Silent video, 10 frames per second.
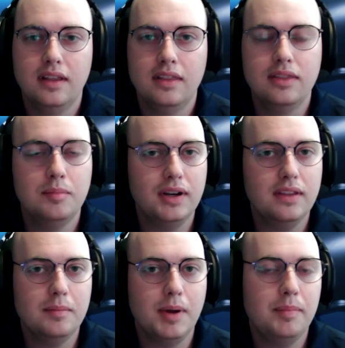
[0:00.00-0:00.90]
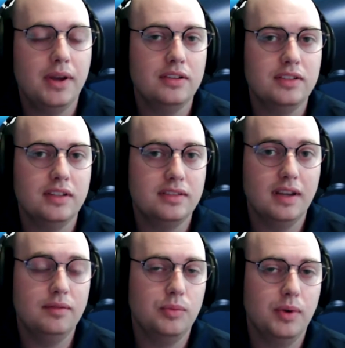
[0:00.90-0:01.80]
The money that my parents had
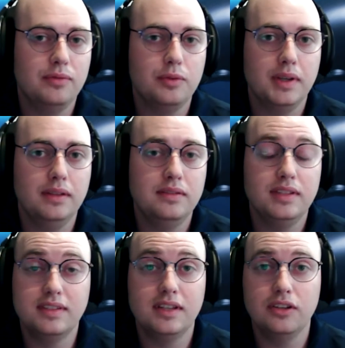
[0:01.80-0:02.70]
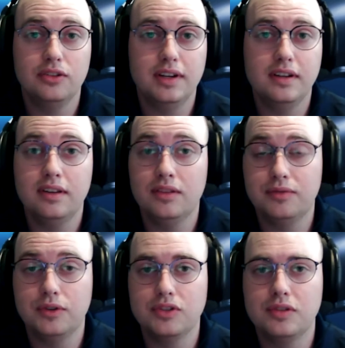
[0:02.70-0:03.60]
saved away from me disintegrated in the
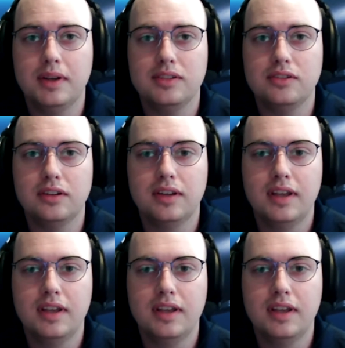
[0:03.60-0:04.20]
first semester,